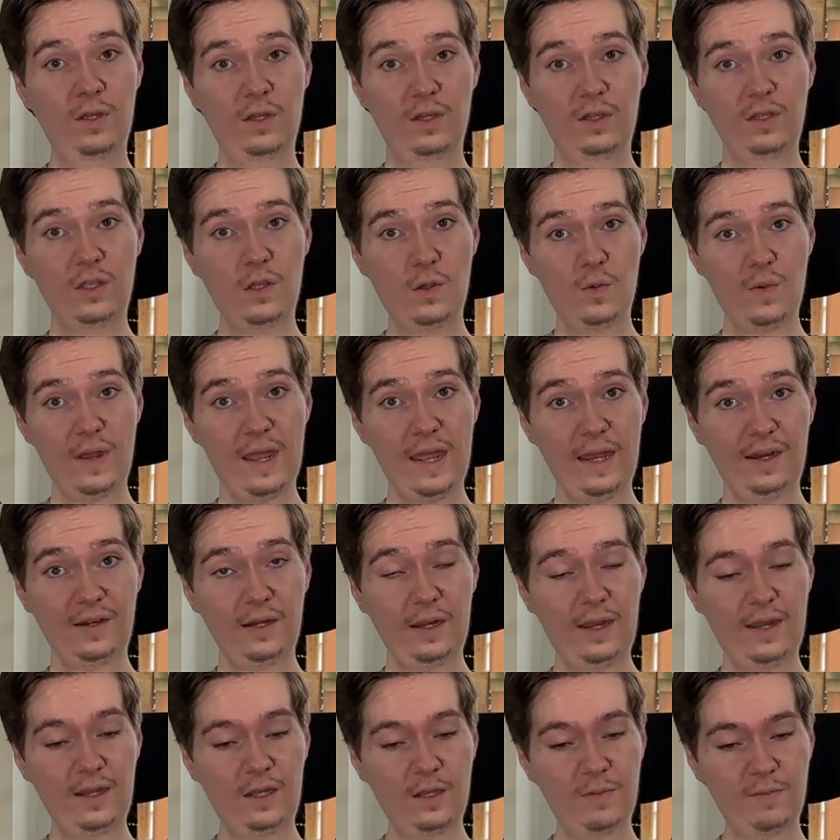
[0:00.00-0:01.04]
you and
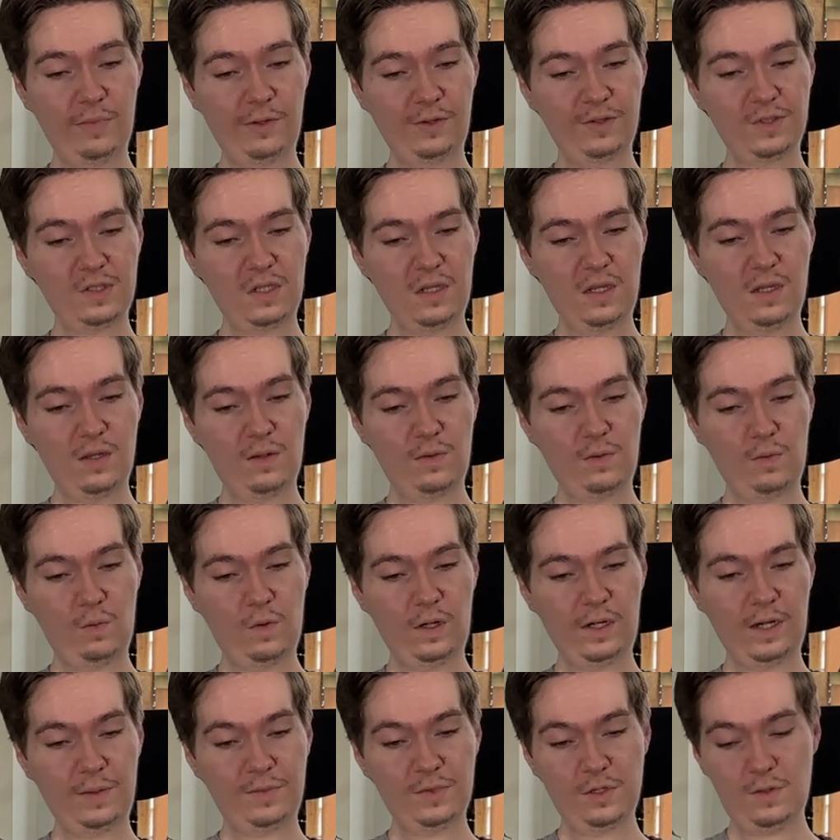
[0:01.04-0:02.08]
I can both see what
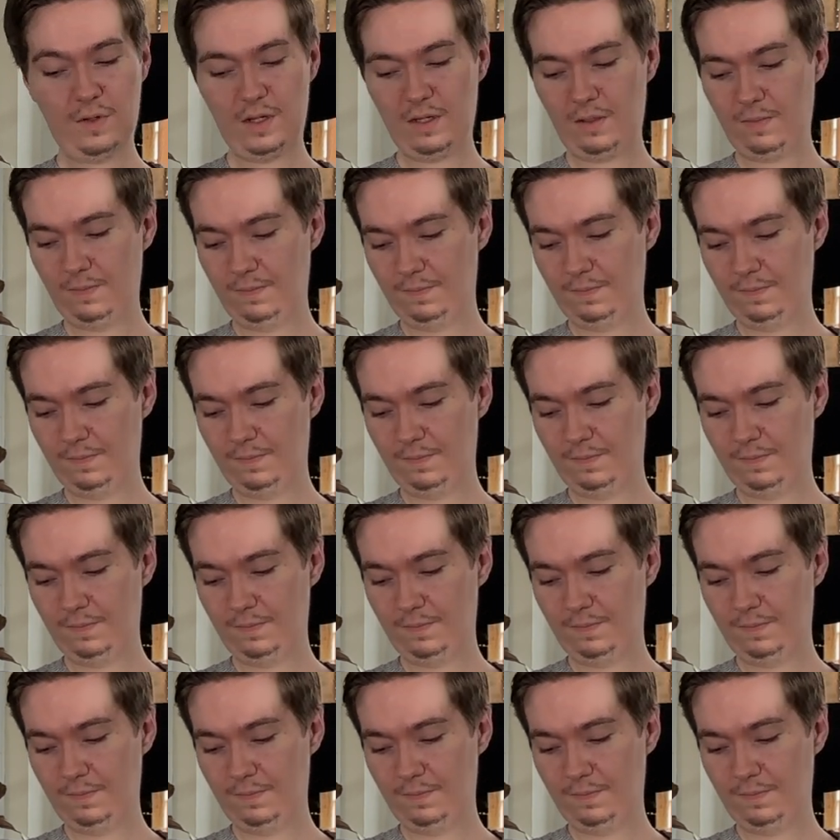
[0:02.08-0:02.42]
I'm doing.